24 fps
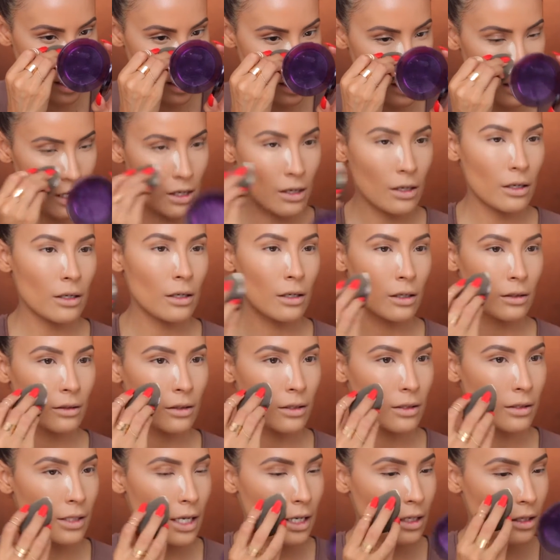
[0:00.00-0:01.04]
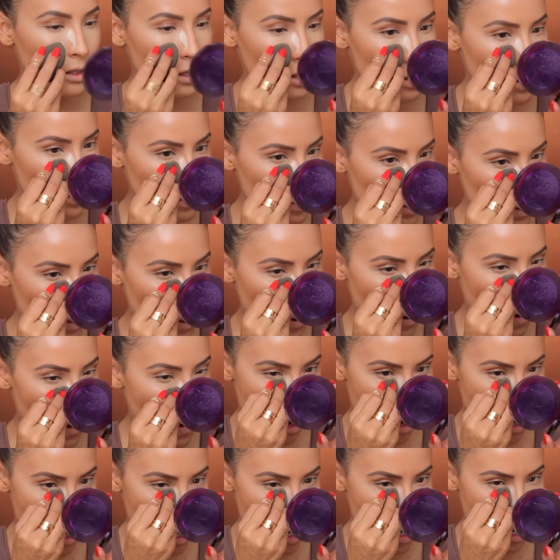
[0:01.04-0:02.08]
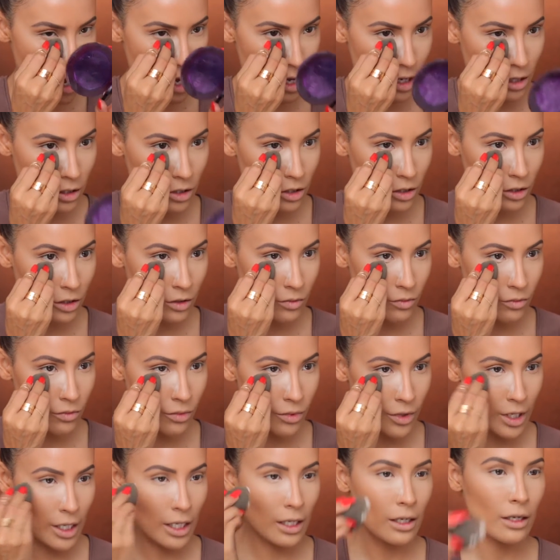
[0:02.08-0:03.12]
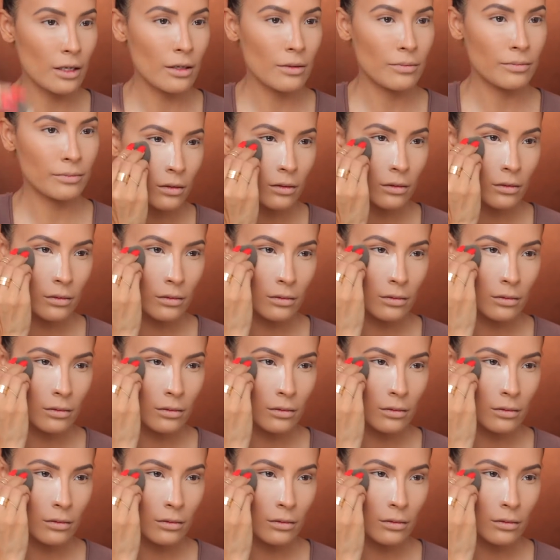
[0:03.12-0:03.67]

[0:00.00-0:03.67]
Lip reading: here on the side of the nose and just bring it in.